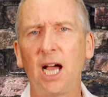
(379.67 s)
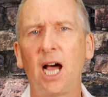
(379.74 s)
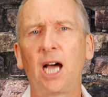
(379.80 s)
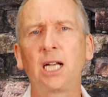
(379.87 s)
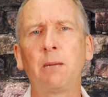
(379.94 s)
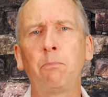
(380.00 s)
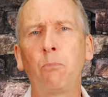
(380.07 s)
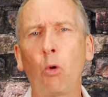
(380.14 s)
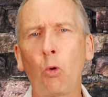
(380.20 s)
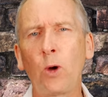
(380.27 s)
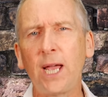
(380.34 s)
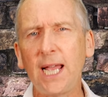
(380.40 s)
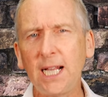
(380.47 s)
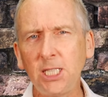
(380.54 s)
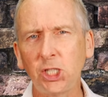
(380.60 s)
and a
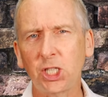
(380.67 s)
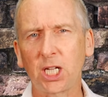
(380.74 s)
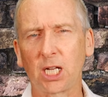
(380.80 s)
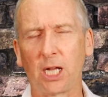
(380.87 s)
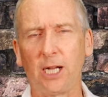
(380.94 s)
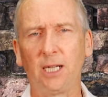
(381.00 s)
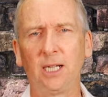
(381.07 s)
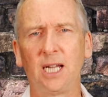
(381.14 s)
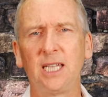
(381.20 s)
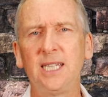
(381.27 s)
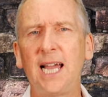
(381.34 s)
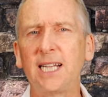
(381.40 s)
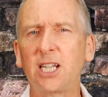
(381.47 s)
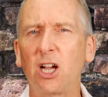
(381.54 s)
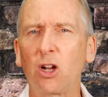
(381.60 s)
more insular
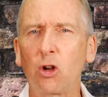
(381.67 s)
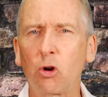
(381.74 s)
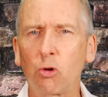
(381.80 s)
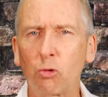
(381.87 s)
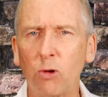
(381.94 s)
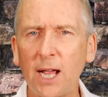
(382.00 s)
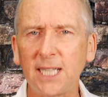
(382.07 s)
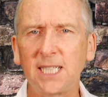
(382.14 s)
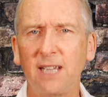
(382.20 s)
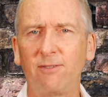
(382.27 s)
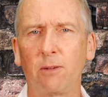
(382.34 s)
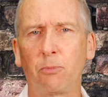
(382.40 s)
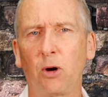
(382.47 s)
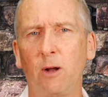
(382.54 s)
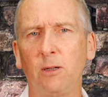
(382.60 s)
yet aggressive
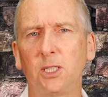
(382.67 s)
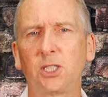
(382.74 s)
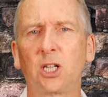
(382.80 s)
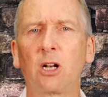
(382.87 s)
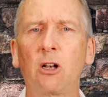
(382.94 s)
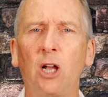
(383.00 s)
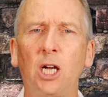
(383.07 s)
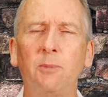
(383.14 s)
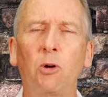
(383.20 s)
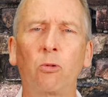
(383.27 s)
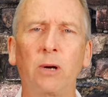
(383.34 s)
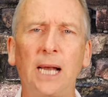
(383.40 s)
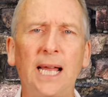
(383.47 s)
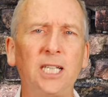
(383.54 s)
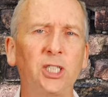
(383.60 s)
approach to global
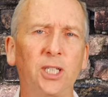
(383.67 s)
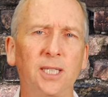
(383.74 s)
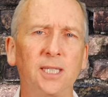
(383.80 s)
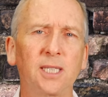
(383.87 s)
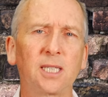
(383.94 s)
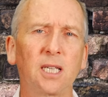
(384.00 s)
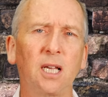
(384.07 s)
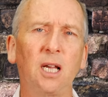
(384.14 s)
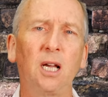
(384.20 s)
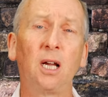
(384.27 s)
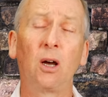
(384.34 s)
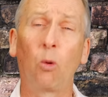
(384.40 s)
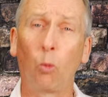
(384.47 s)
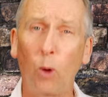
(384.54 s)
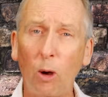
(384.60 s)
relations.
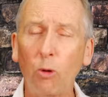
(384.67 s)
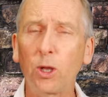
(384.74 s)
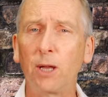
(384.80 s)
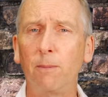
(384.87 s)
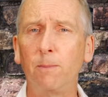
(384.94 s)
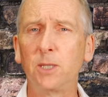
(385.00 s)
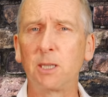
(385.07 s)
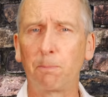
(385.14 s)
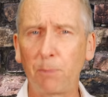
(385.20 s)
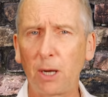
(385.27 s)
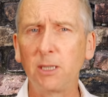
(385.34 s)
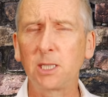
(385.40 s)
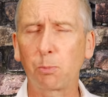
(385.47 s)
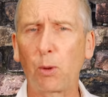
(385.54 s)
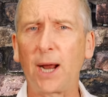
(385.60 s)
Welcome to
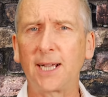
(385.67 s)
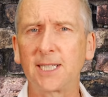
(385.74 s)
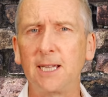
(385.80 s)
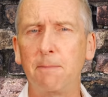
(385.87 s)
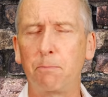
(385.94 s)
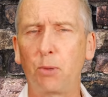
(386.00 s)
post-Brexit